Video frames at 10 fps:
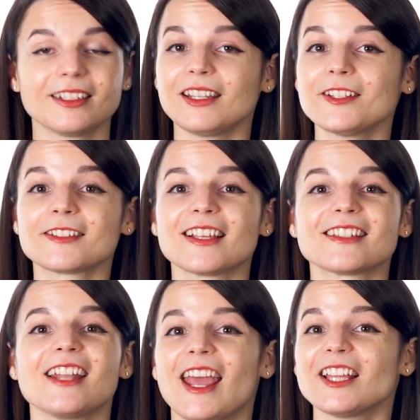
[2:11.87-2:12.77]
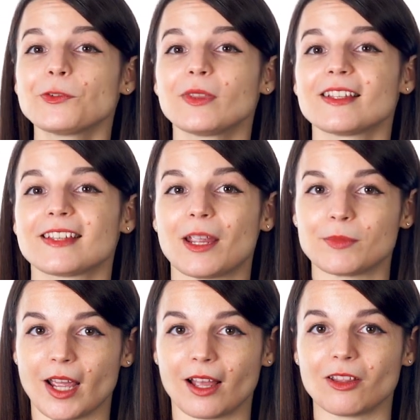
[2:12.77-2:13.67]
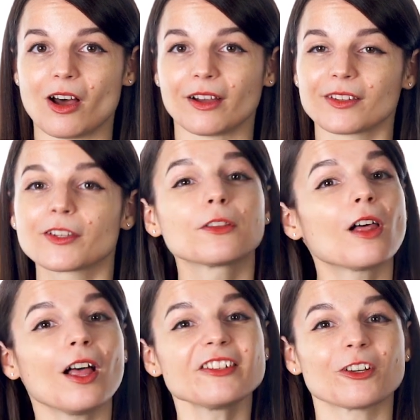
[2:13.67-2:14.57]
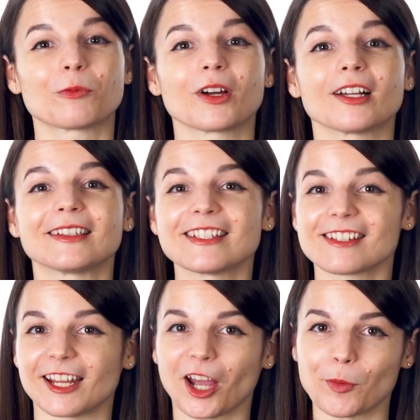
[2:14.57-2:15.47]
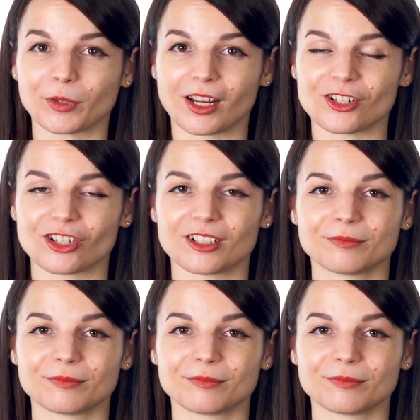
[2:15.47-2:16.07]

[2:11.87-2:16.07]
Each lesson ends with the same dialogue, so you'll also work on listening comprehension.